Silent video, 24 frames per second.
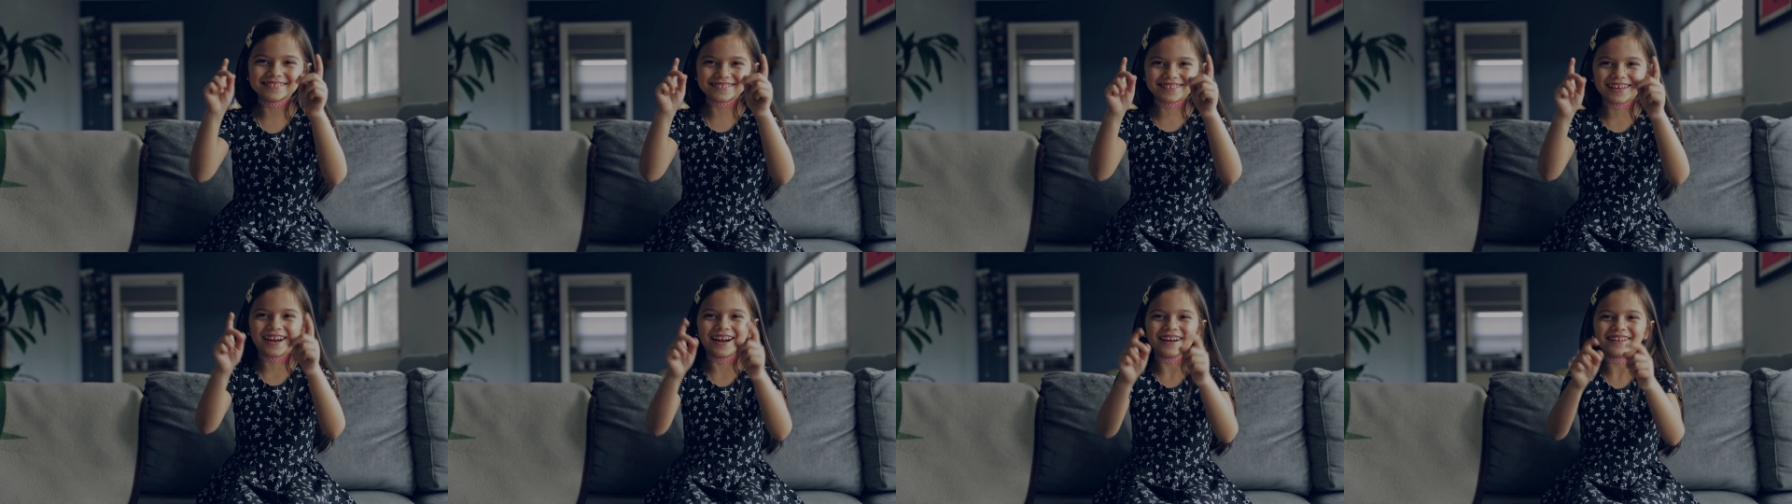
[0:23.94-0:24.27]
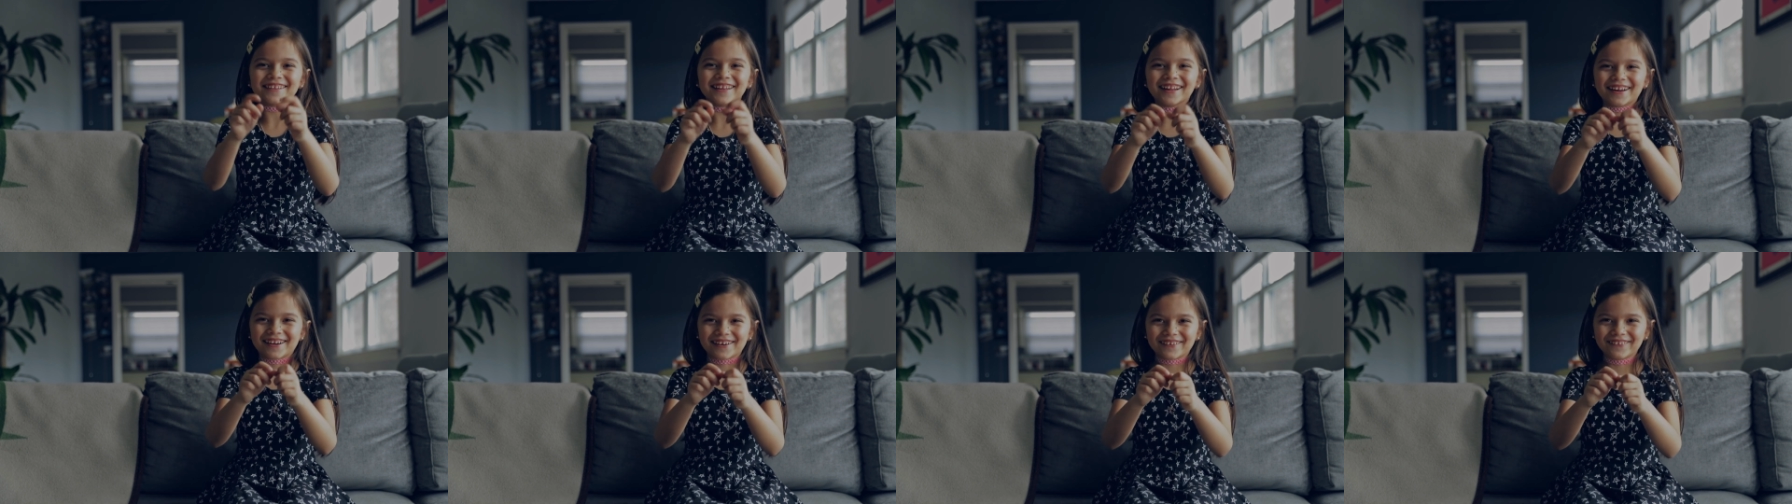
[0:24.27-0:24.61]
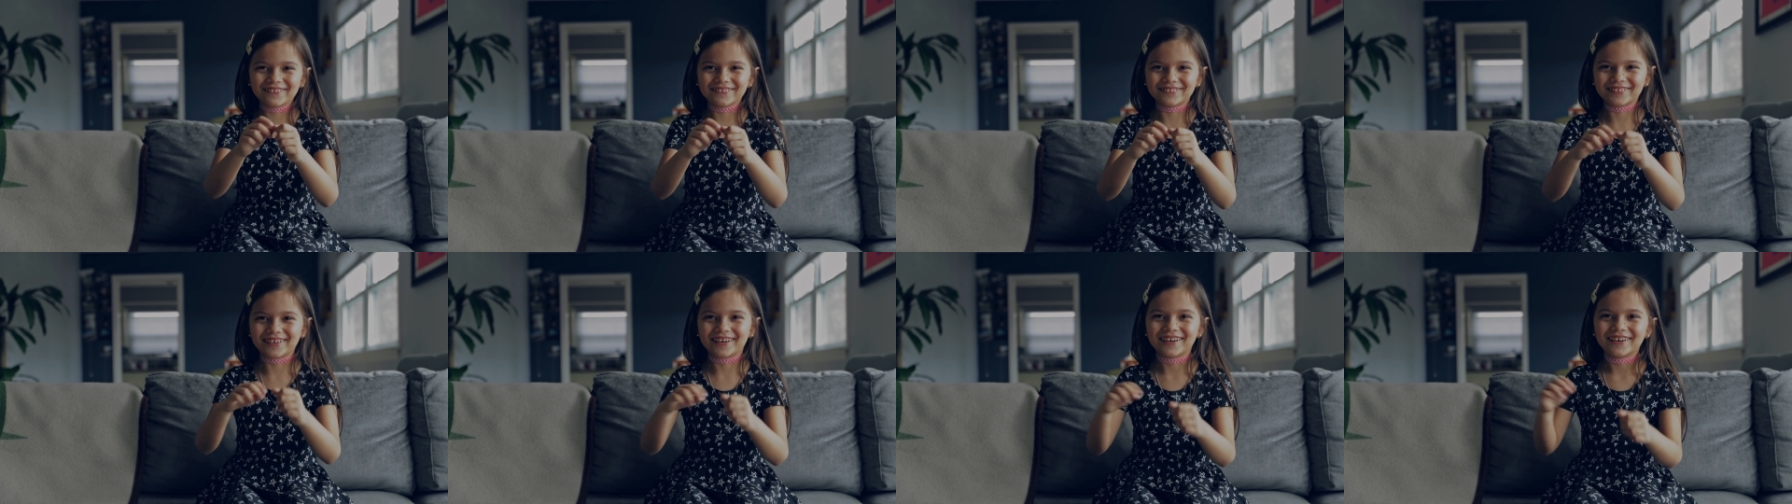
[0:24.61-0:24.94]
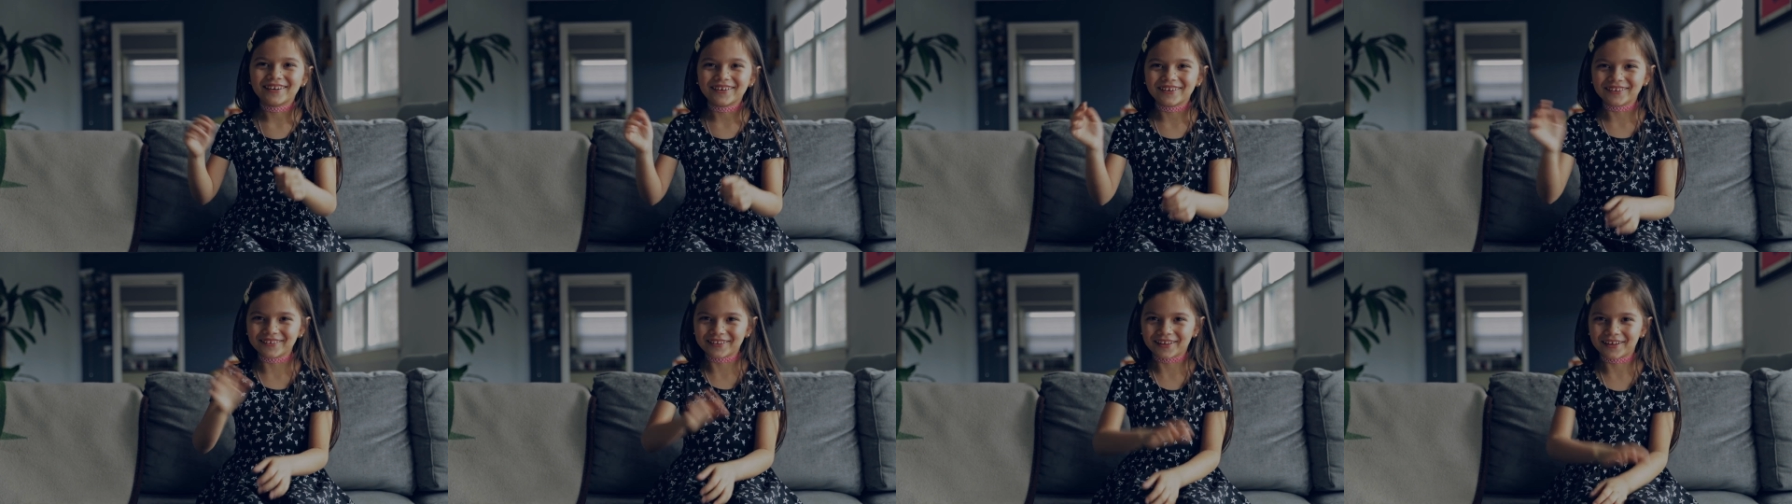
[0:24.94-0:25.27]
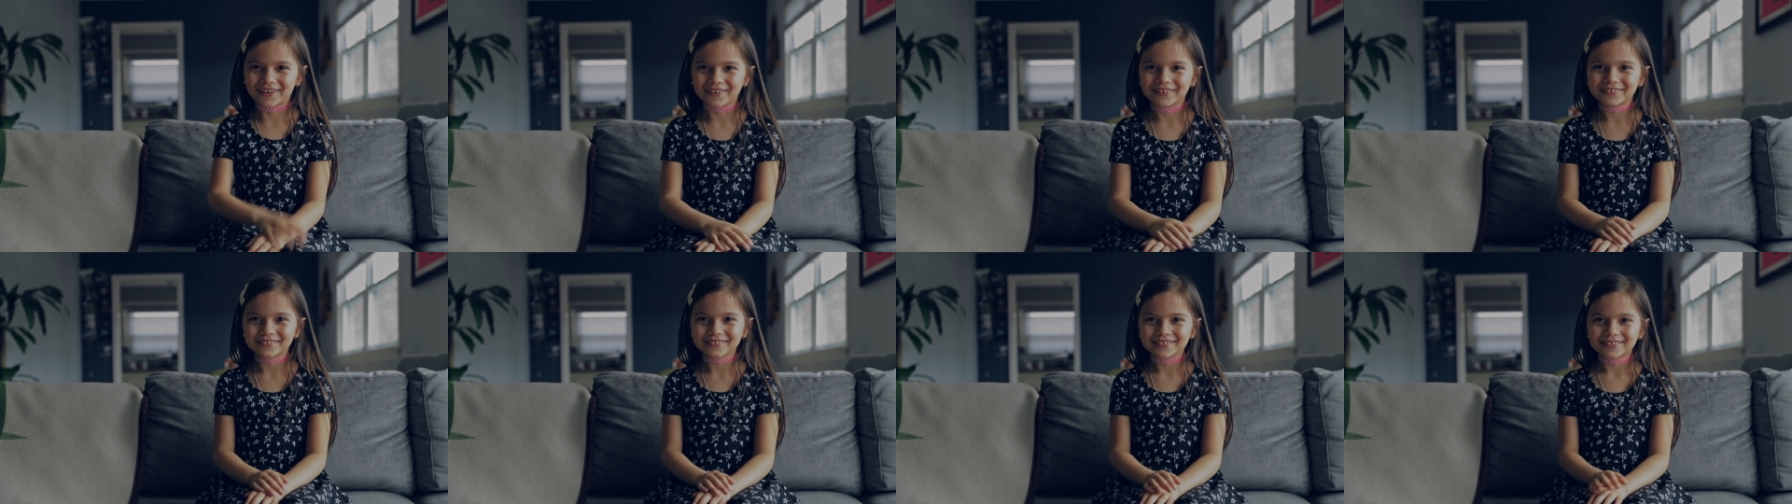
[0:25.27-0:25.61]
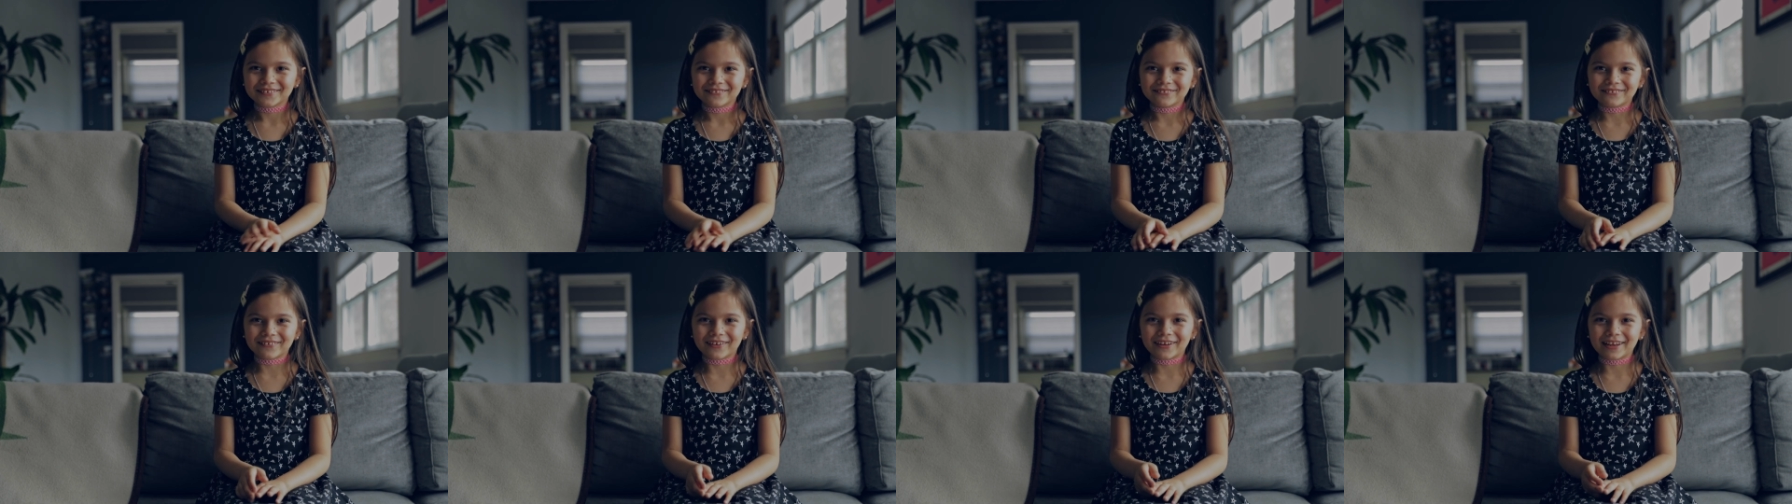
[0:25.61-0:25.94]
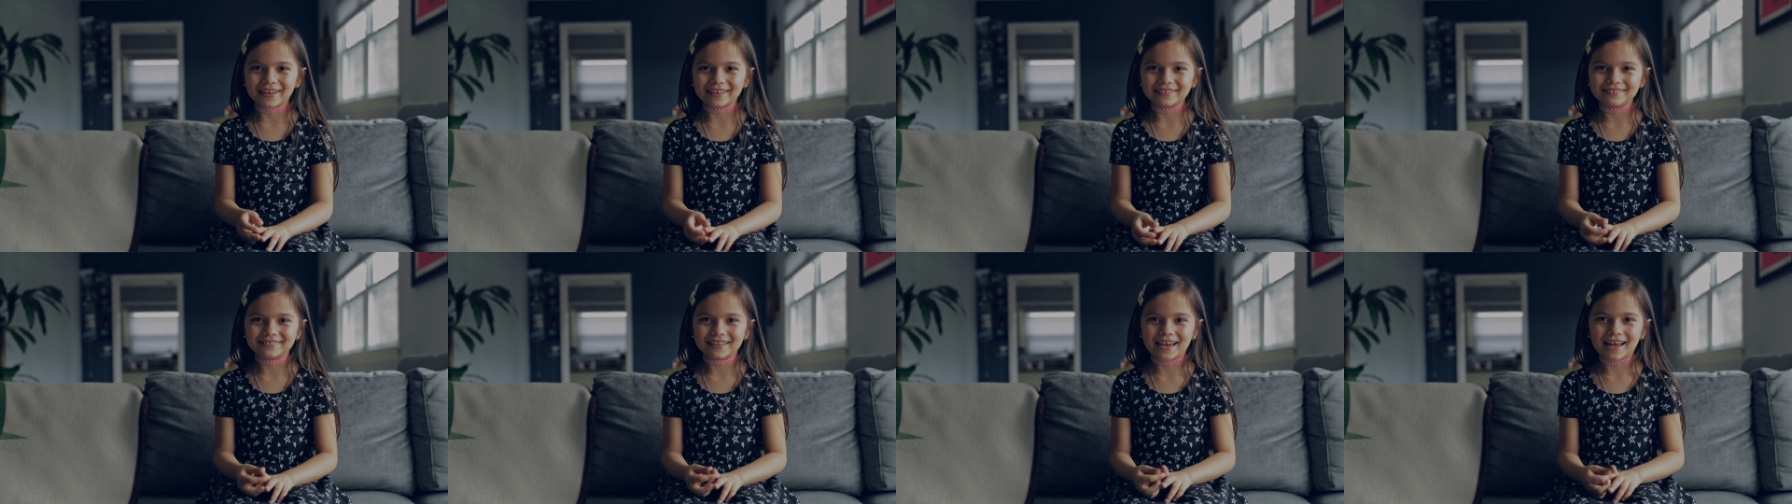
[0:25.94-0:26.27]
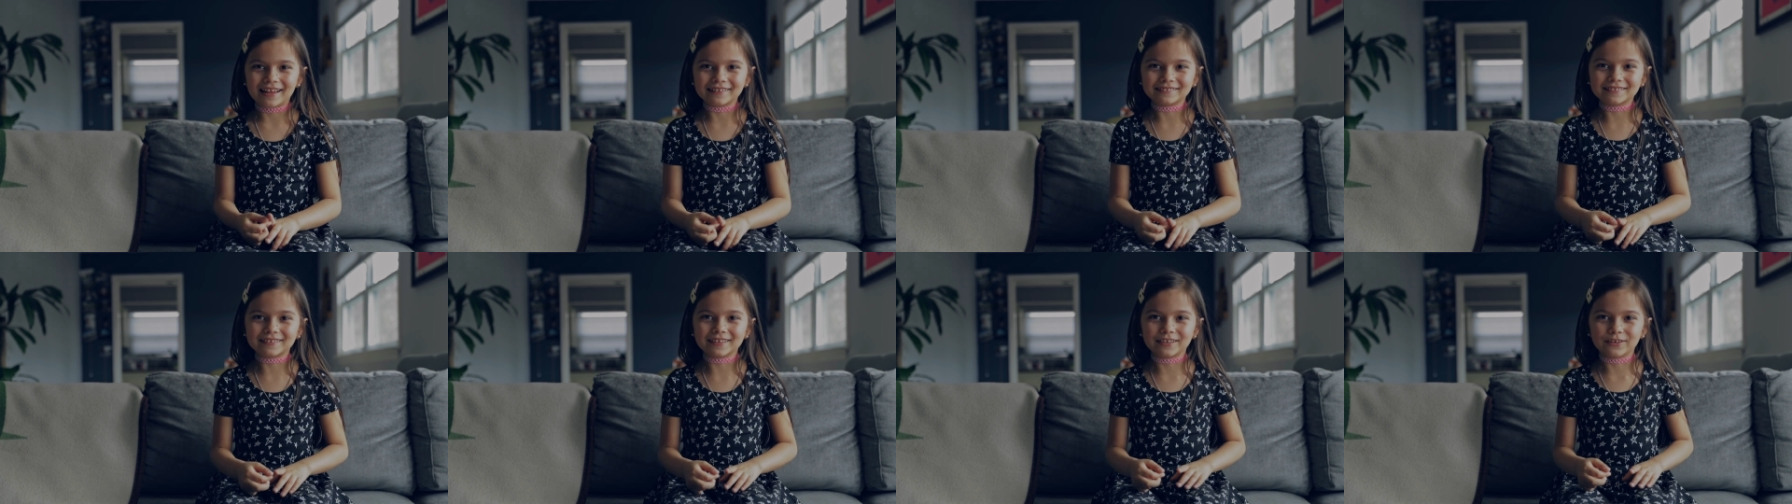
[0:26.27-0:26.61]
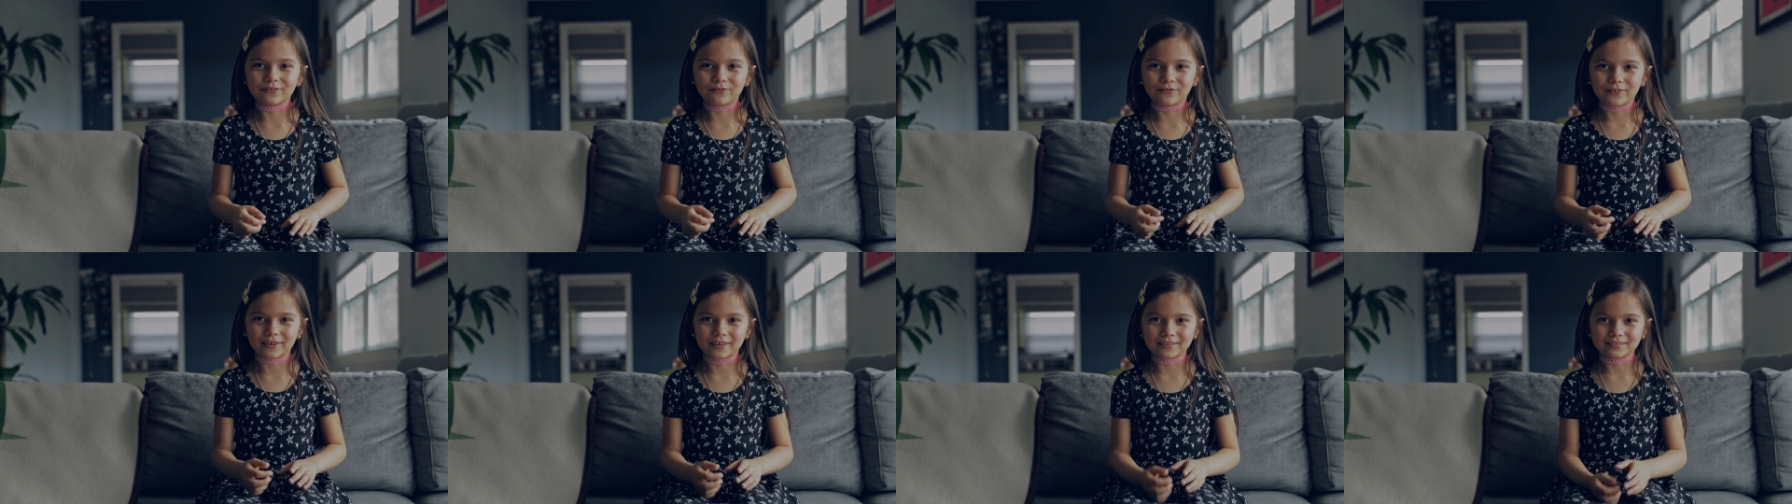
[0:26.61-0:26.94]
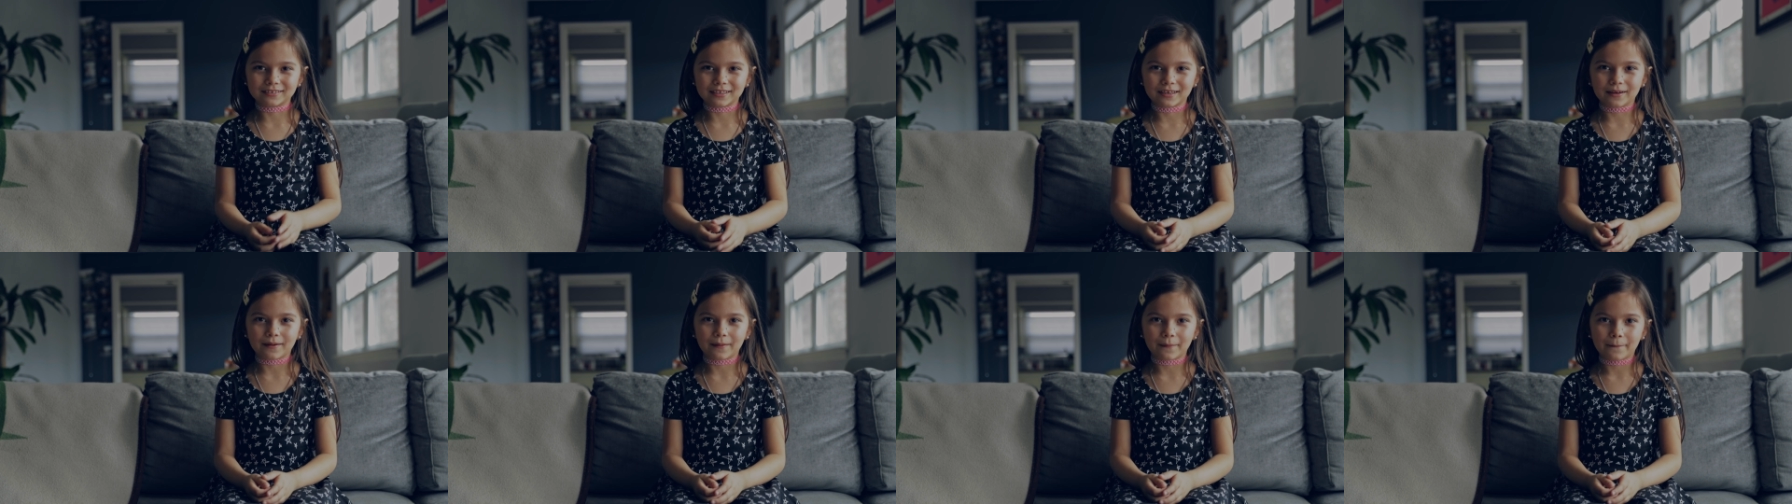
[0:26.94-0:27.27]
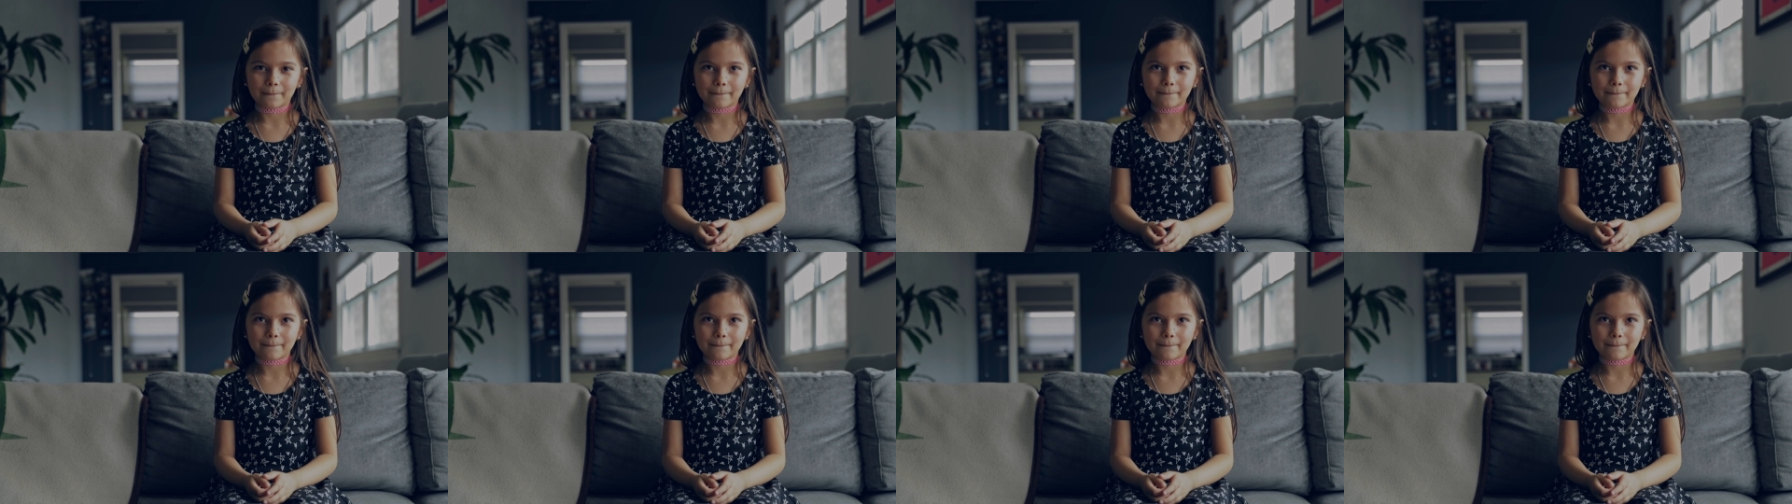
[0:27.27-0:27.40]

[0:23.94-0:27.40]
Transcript: start that over. Hold on, my dad's gonna fix it.